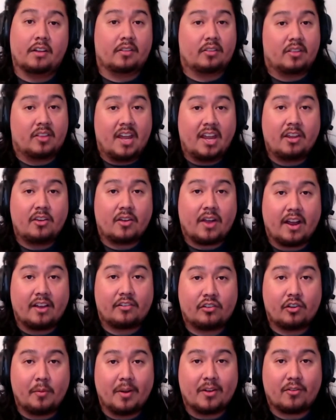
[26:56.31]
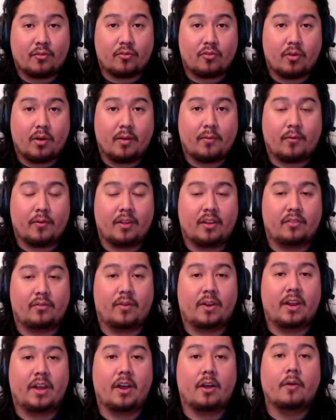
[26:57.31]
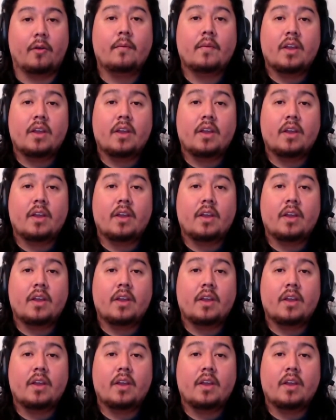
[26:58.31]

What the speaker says: thank you guys so much for joining for this video.